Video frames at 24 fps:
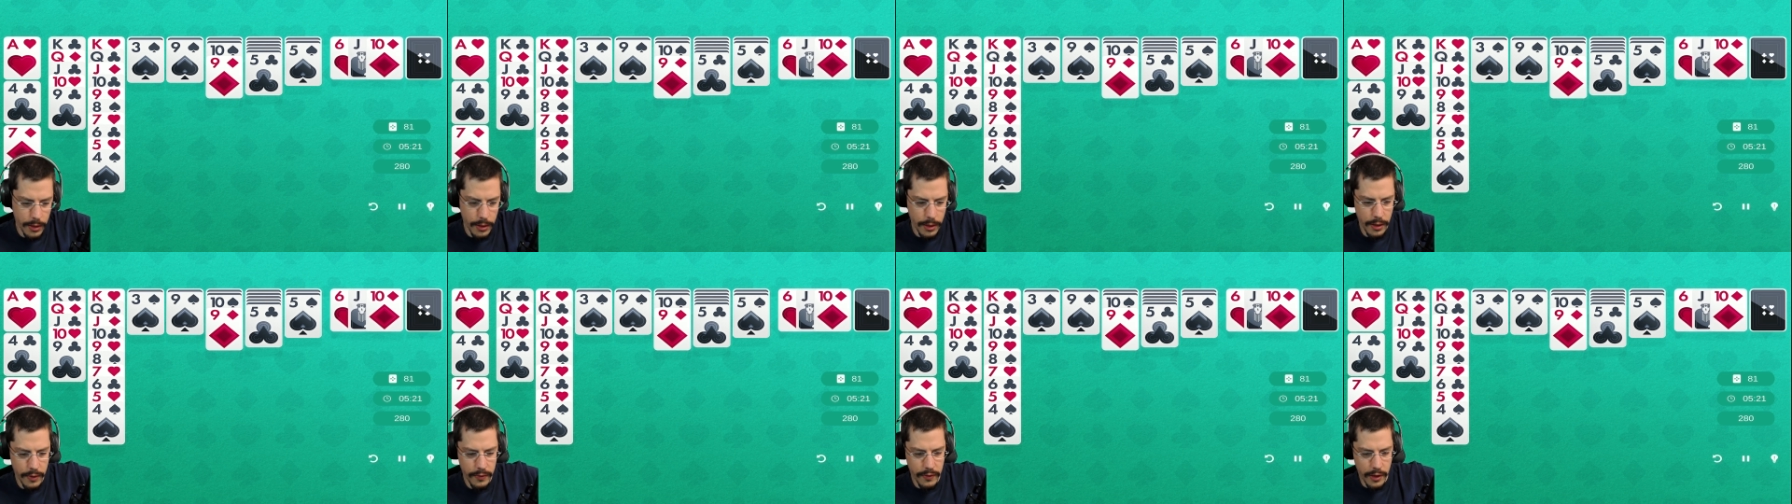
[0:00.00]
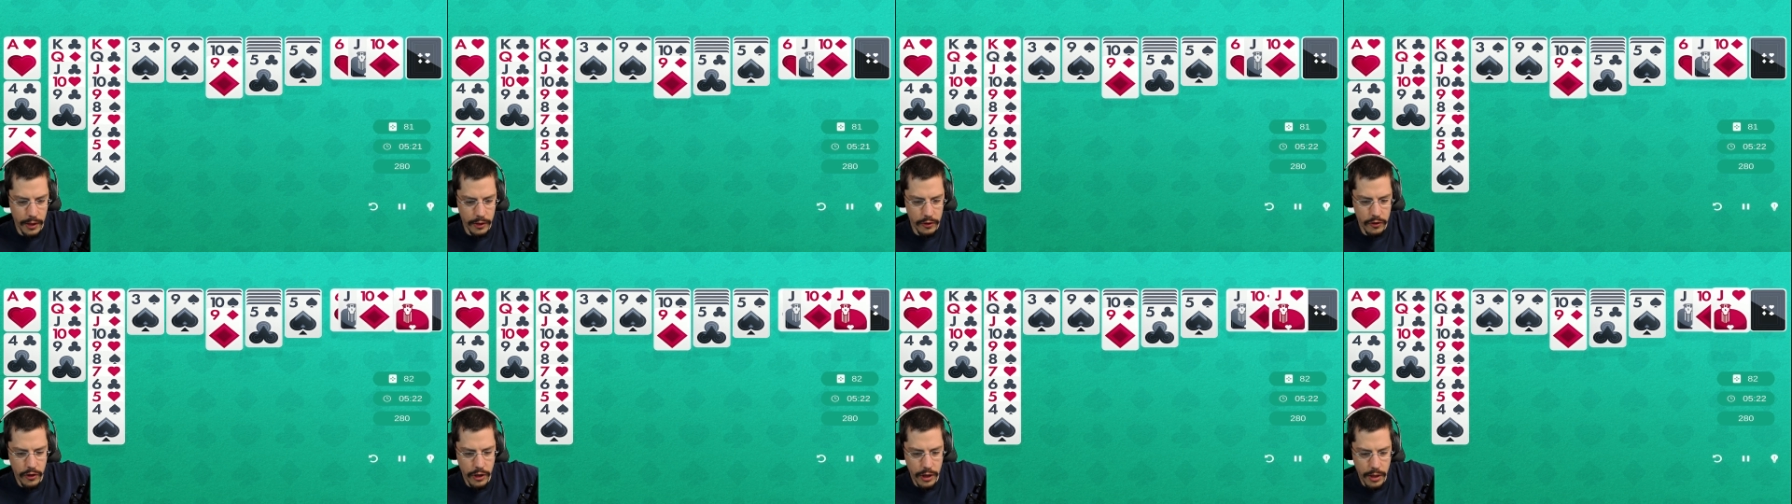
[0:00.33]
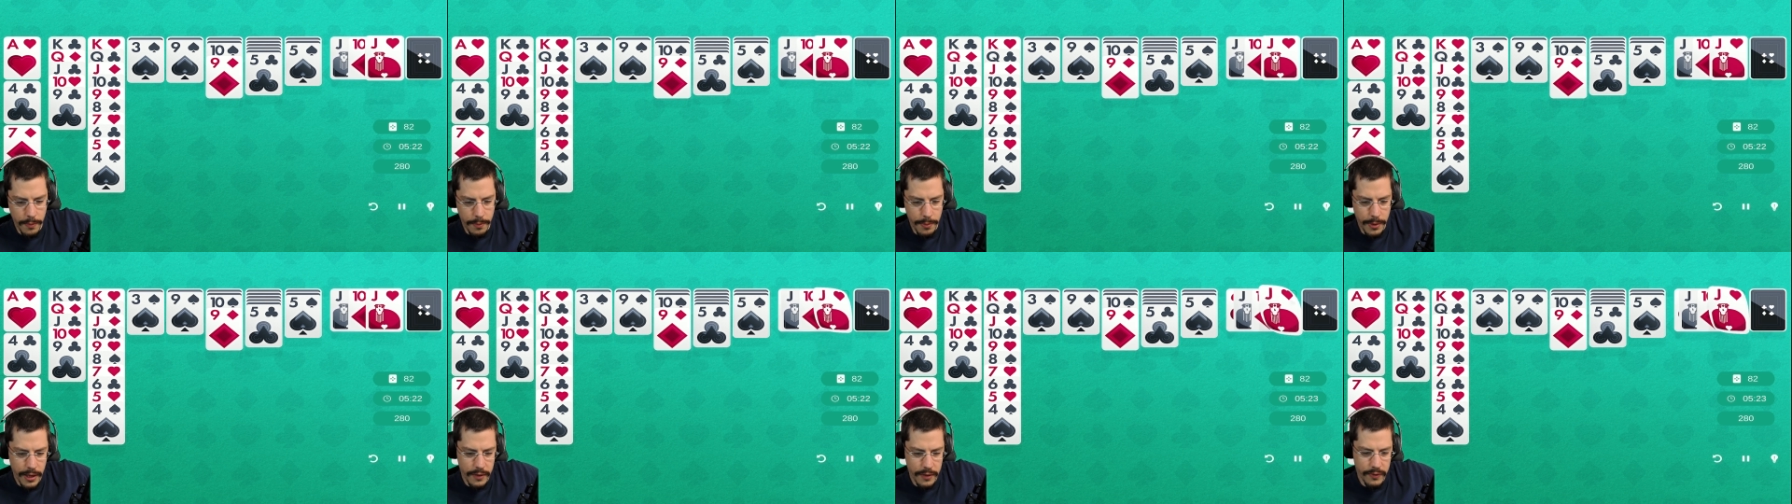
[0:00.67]
That's actually
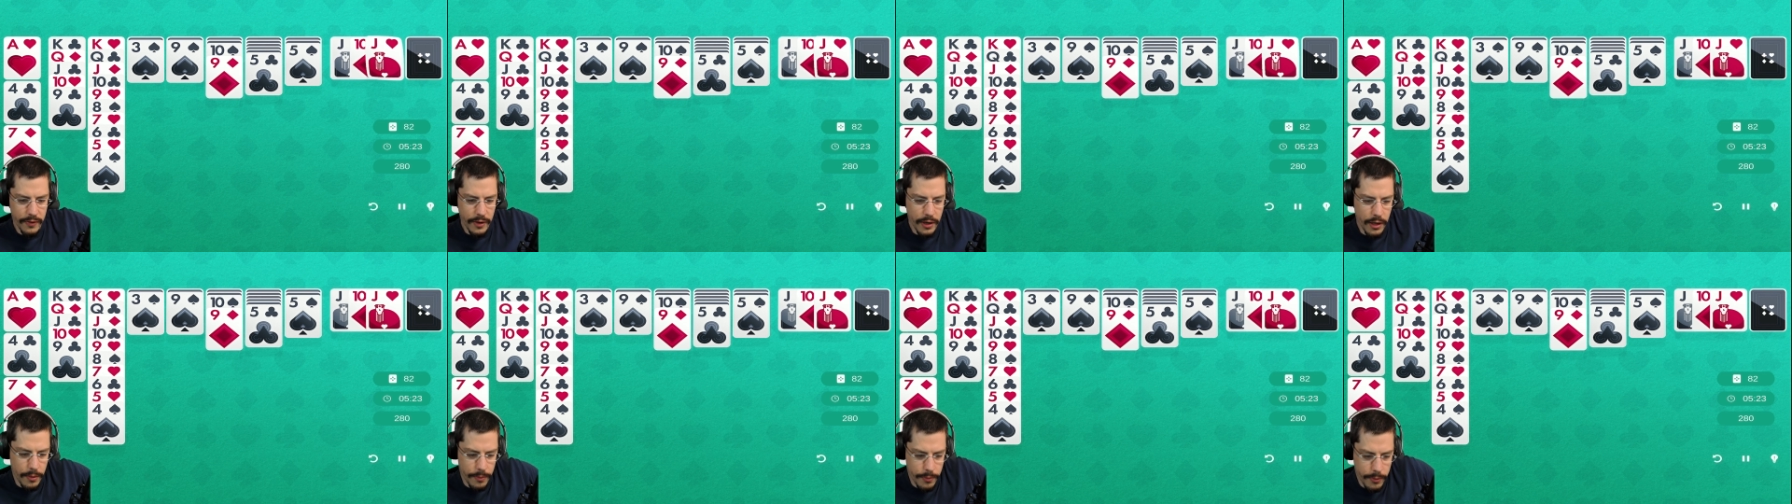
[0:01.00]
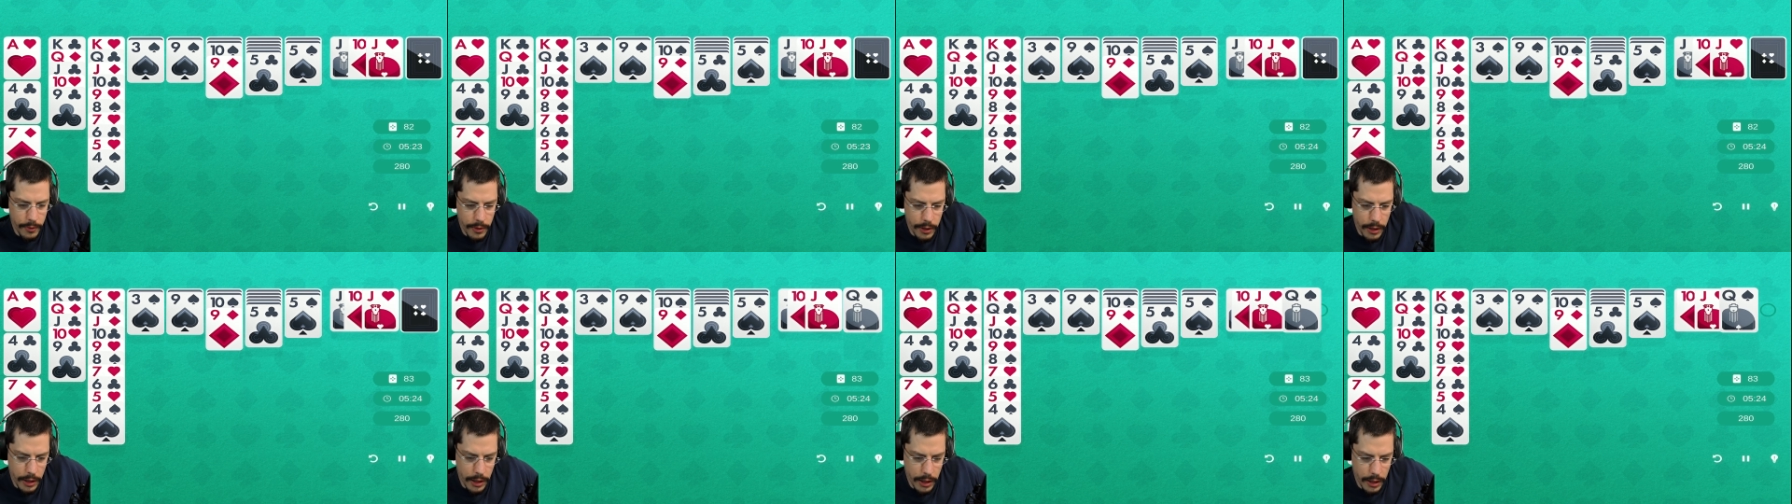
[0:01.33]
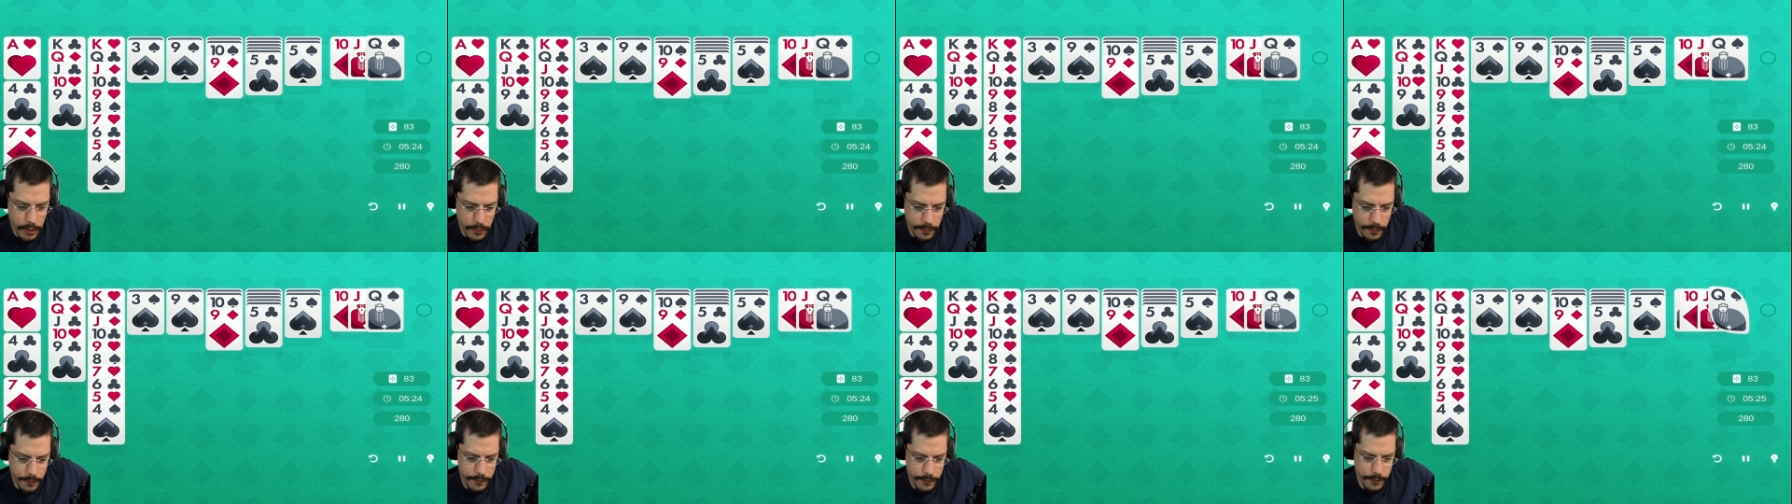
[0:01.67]
a bad setup again.